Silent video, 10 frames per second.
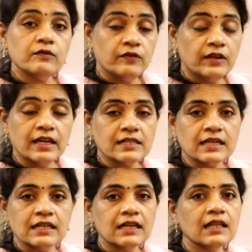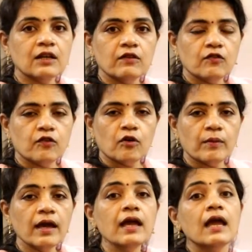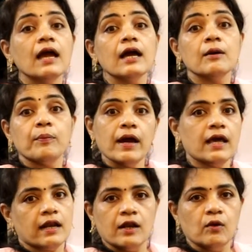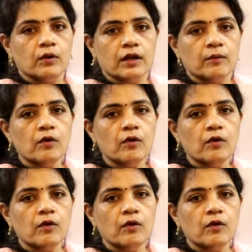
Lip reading: we can say that will form a parallelogram.